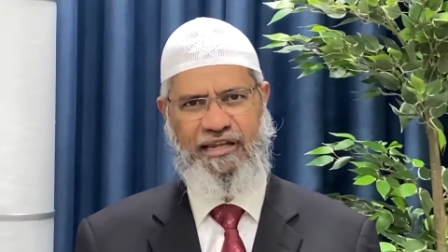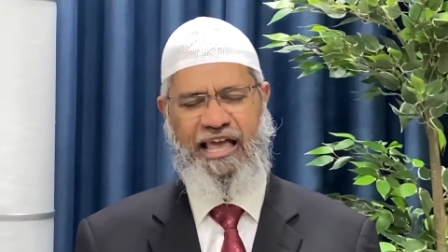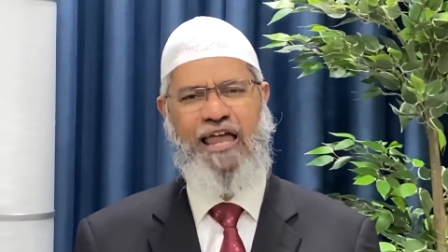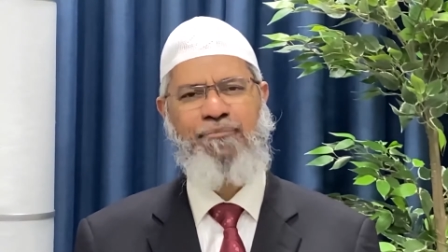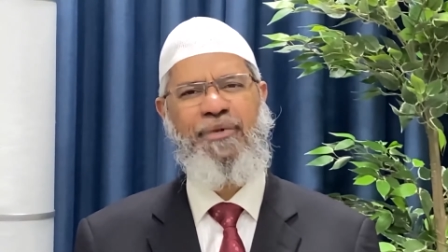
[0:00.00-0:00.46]

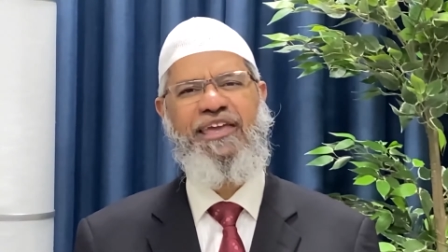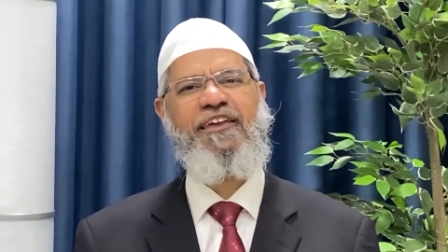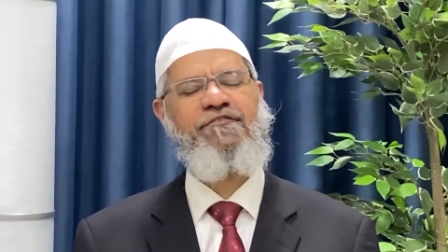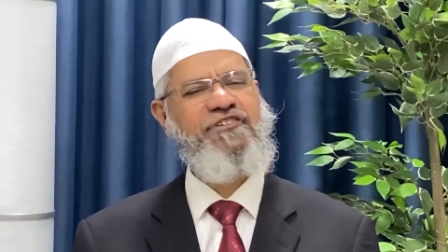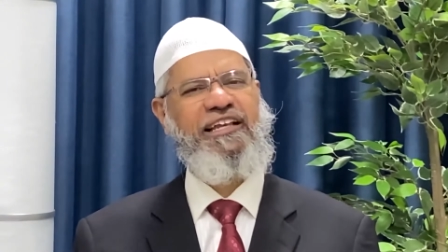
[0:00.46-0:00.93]
And may He
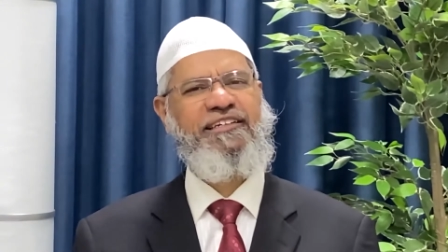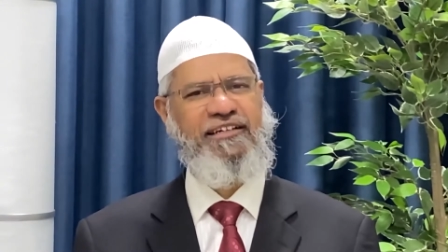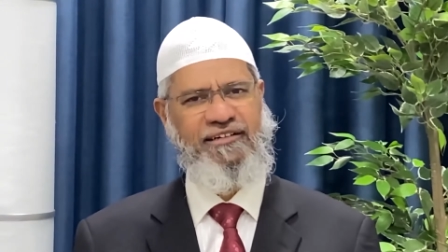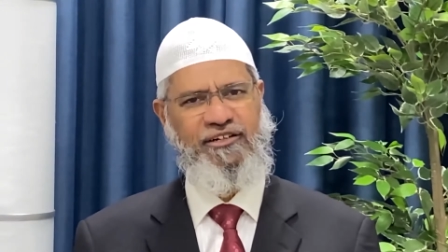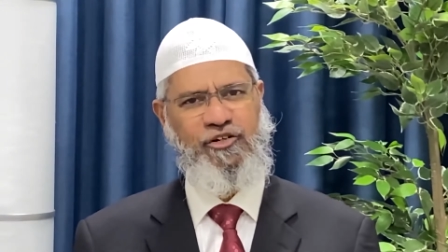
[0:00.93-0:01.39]
give
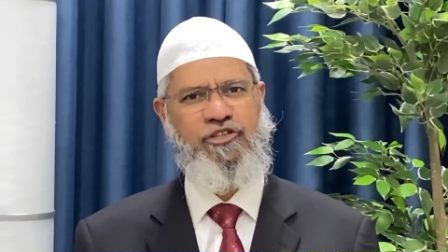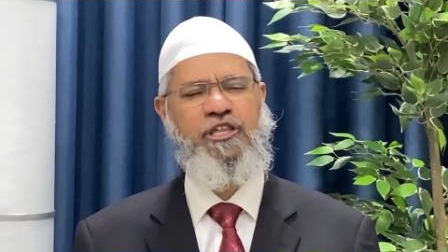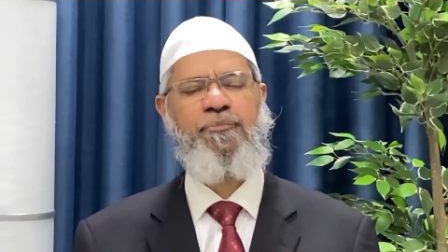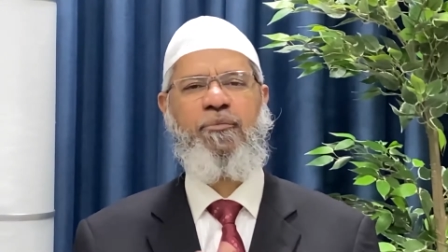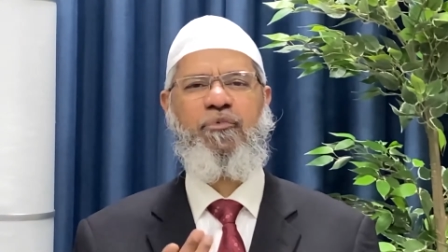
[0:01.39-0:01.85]
shelter to
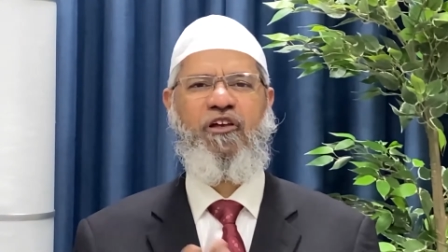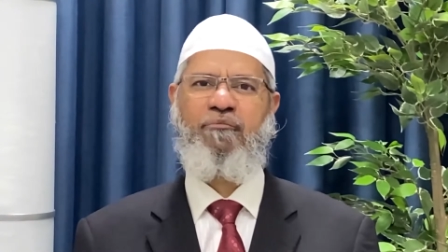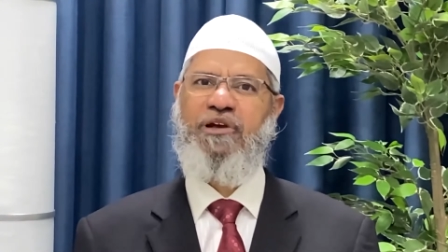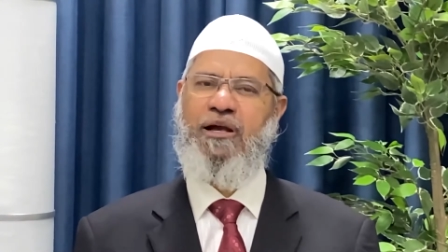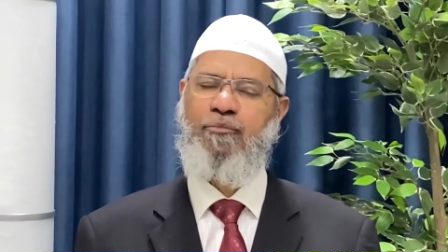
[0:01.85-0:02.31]
the people who
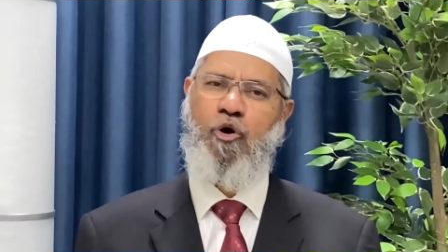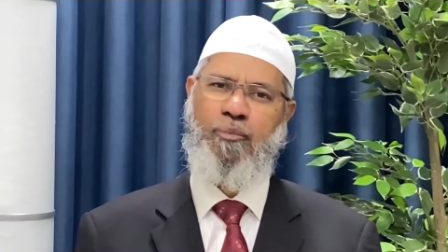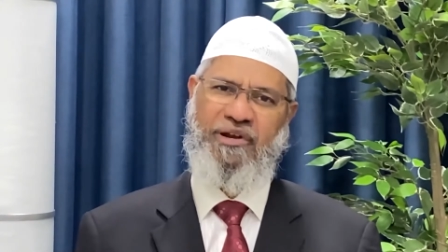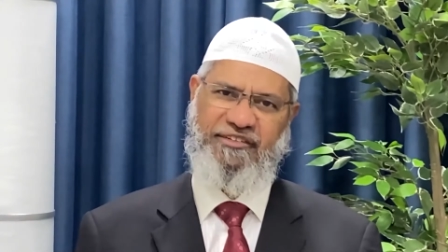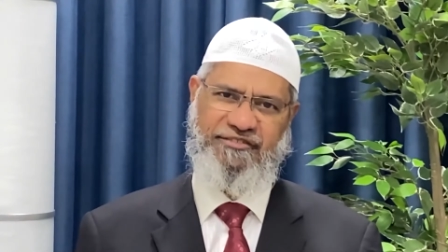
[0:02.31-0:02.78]
have become
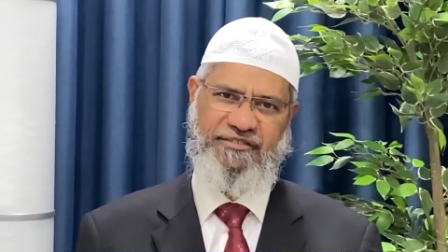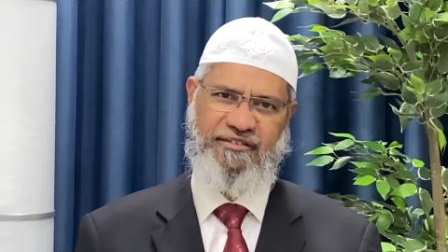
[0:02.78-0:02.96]
homeless.